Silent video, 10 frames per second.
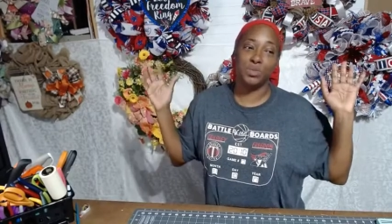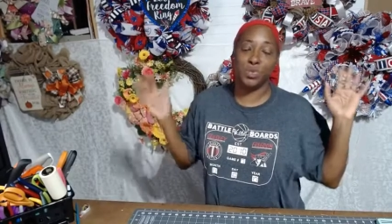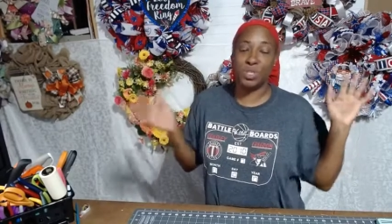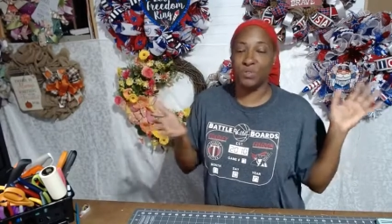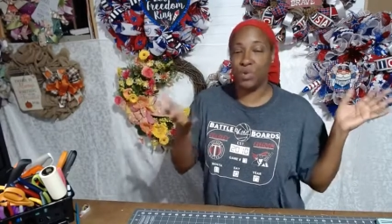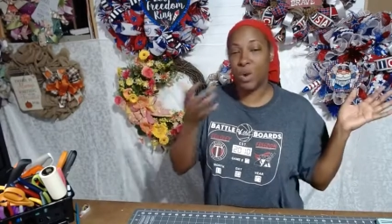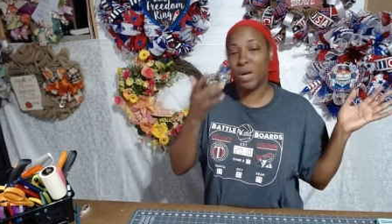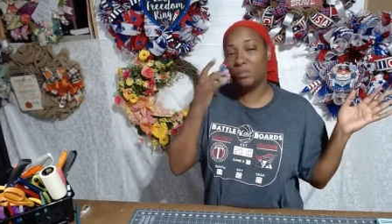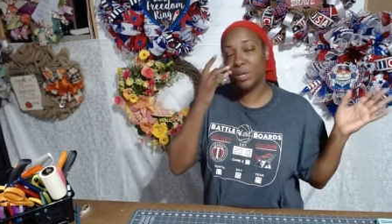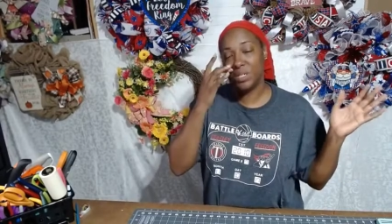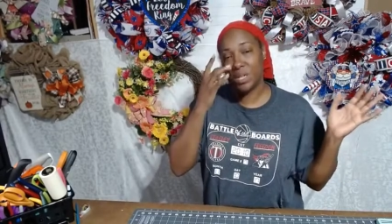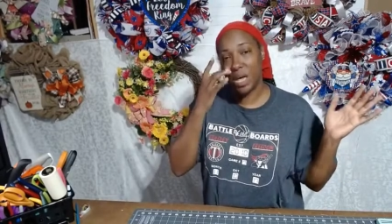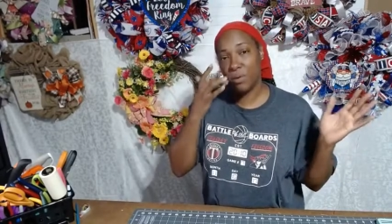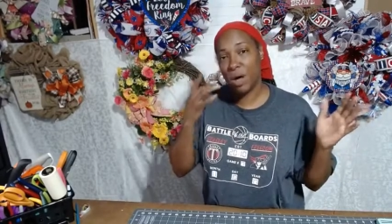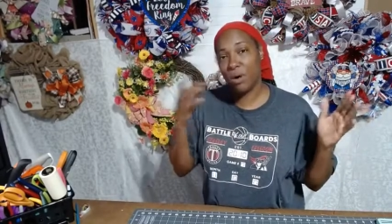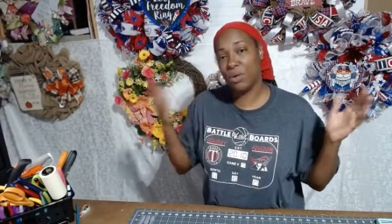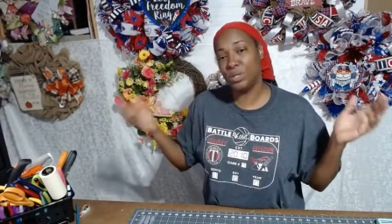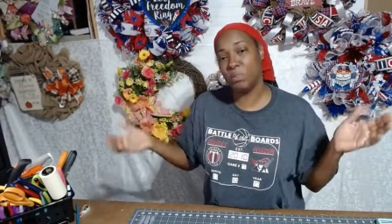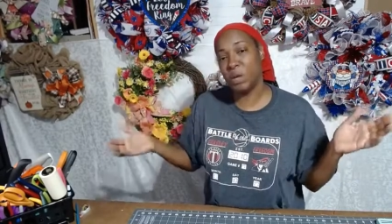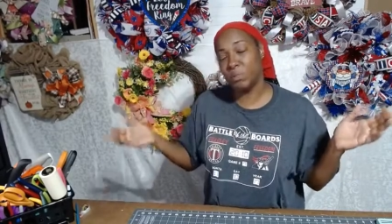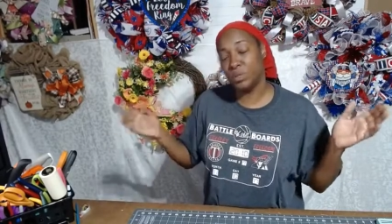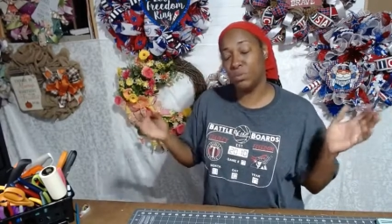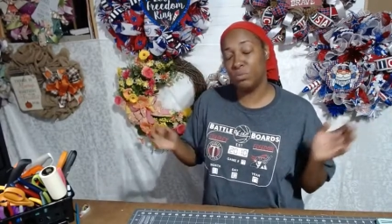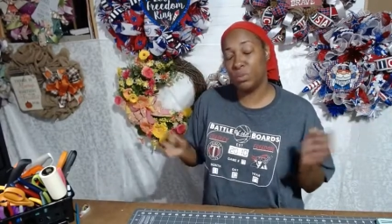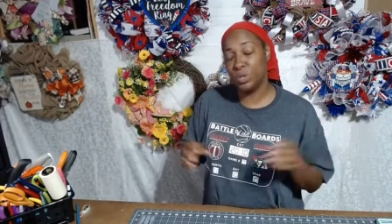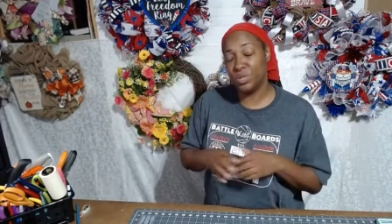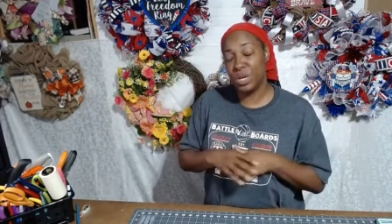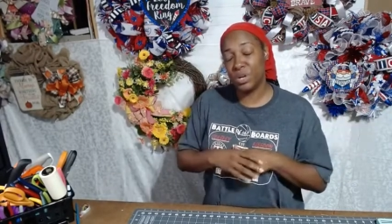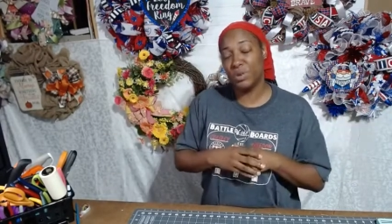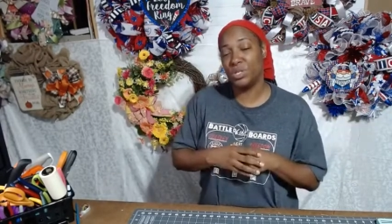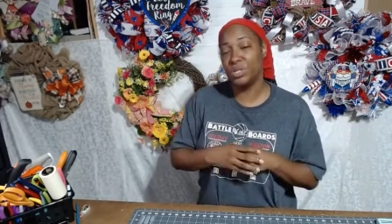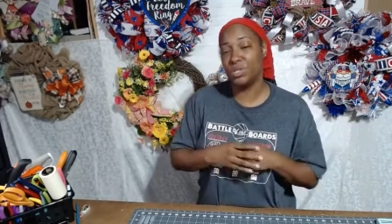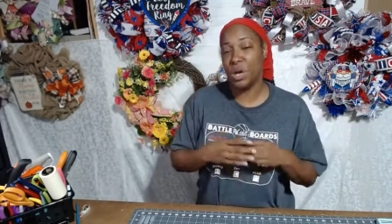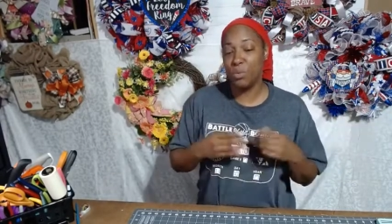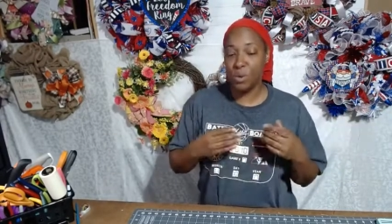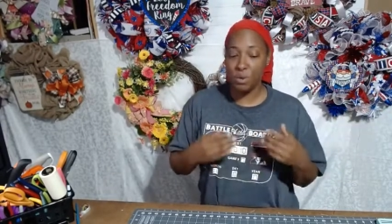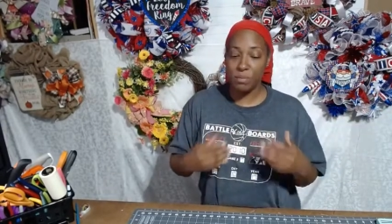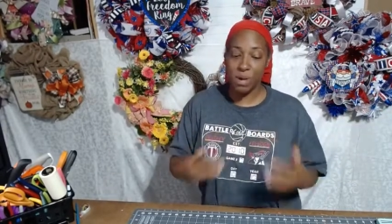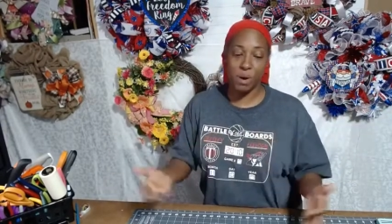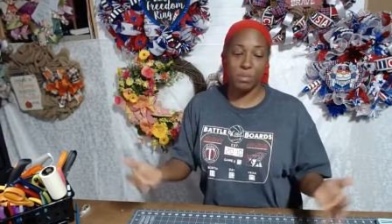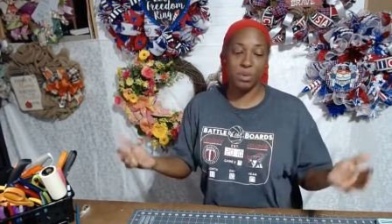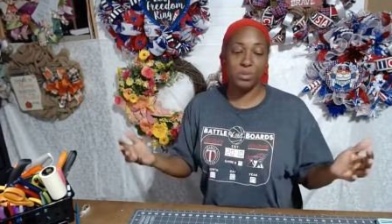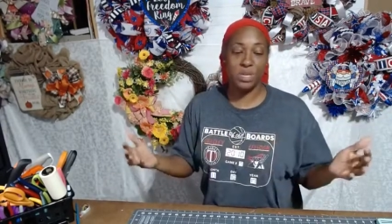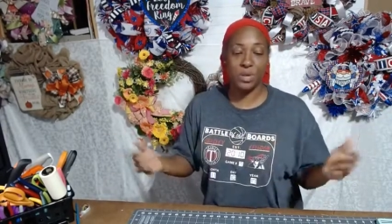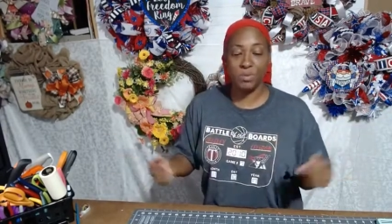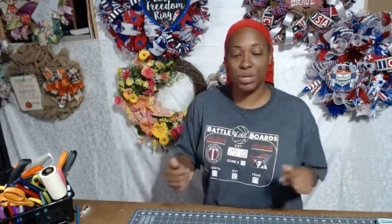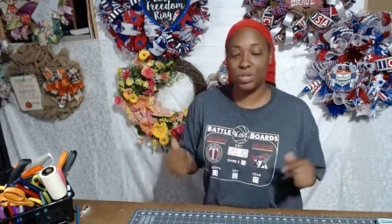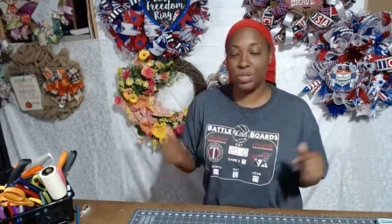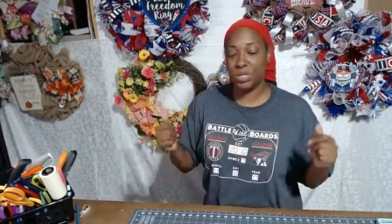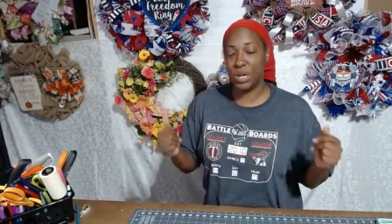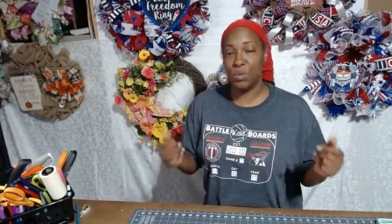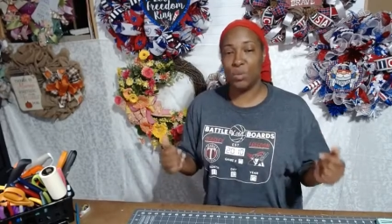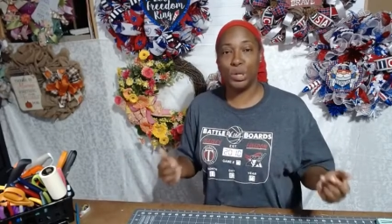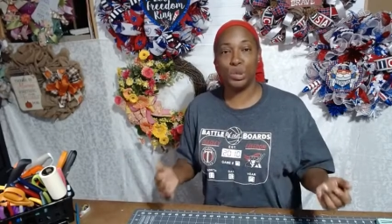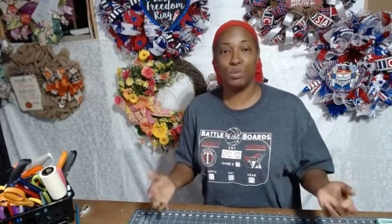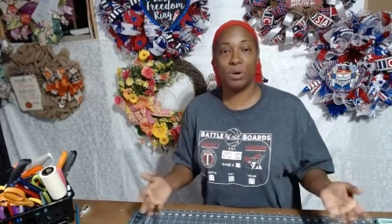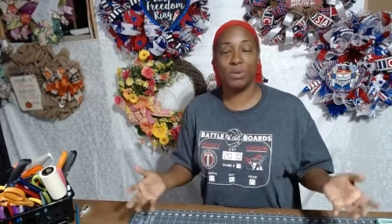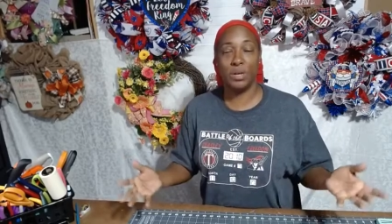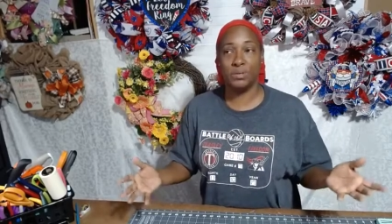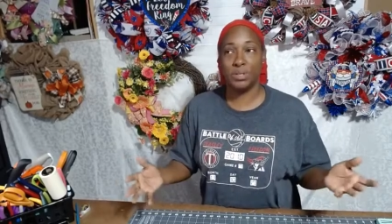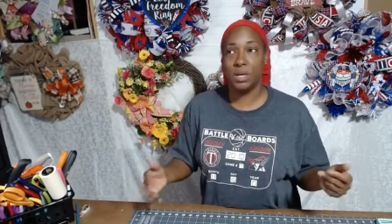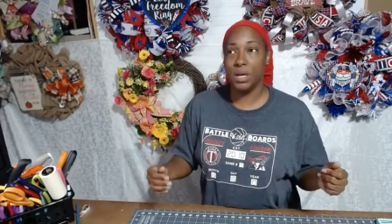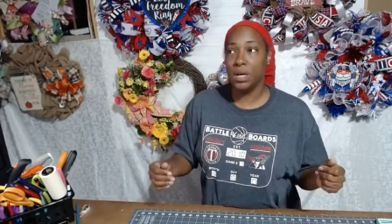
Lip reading: which if you watch my channel, I also make balloon decorations. So I want to make my balloon decorations and I want to do my wreaths.